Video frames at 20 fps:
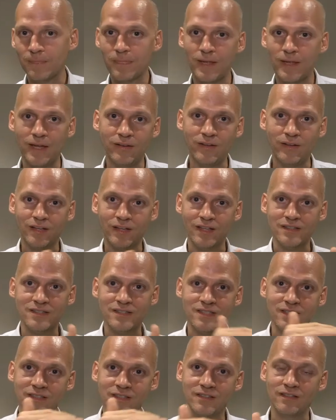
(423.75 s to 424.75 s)
And I can
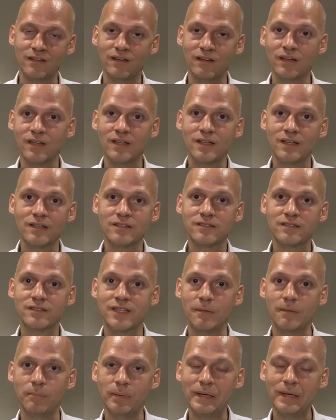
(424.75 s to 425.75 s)
see the
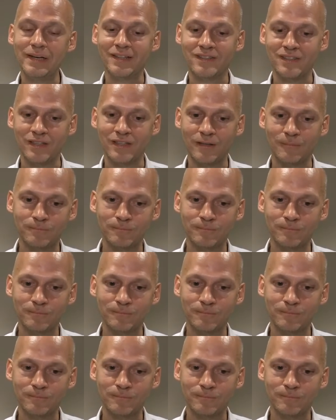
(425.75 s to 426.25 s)
stability.